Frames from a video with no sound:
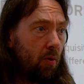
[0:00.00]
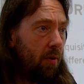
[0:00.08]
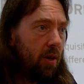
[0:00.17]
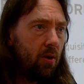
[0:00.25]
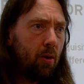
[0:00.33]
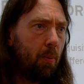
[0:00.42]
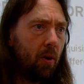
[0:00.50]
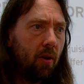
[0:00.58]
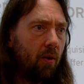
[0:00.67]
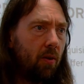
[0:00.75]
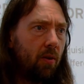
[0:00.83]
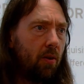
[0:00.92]
are
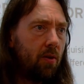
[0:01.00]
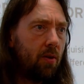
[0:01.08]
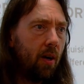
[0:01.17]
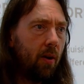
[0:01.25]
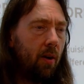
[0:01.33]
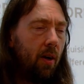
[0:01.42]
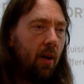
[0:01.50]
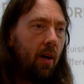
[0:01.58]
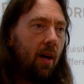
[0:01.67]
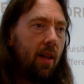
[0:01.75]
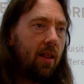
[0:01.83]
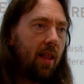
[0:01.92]
redistributed. So
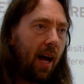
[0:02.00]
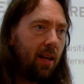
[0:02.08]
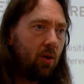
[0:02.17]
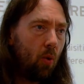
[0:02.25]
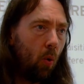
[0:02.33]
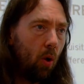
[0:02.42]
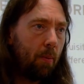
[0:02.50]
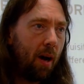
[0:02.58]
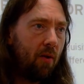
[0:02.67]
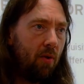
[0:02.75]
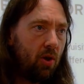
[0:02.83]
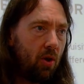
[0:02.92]
that's all
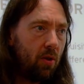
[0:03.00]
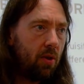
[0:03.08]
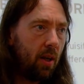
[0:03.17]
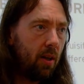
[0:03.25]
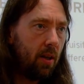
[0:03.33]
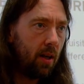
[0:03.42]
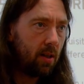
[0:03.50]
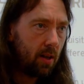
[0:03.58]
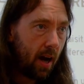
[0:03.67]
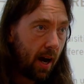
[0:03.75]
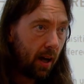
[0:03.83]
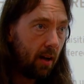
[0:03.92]
about reducing the
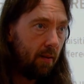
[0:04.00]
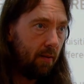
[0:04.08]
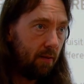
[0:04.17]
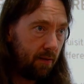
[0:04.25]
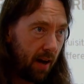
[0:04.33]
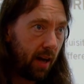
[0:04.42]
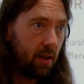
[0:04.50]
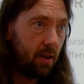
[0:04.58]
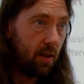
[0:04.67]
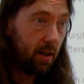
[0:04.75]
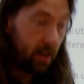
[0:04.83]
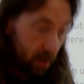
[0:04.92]
attack
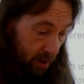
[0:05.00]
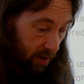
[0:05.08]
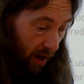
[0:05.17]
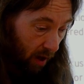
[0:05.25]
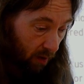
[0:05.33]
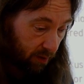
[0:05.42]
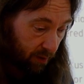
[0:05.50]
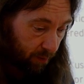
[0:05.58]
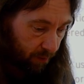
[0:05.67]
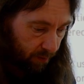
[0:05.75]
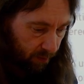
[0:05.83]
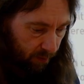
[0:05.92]
vector itself.
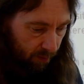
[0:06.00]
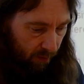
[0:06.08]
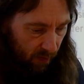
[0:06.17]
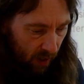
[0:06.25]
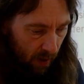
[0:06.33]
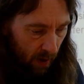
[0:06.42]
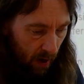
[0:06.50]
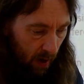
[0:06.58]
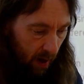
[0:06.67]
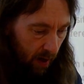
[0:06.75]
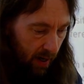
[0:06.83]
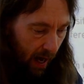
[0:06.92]

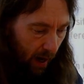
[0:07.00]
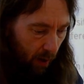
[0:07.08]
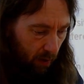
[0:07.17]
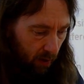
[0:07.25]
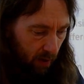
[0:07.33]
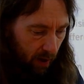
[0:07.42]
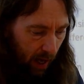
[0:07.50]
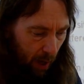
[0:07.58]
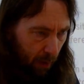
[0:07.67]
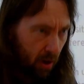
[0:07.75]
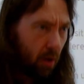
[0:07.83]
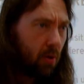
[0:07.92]
Now,
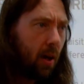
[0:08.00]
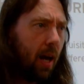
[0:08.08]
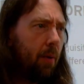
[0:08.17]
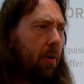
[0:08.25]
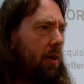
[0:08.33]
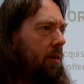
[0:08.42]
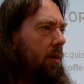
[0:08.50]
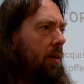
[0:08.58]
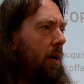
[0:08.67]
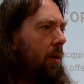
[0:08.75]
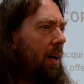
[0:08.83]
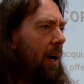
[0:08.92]
anyone
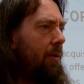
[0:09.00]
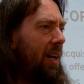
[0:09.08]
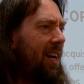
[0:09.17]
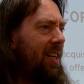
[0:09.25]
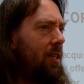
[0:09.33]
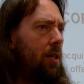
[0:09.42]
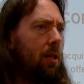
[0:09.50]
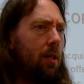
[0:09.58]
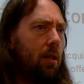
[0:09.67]
know Cloud Init?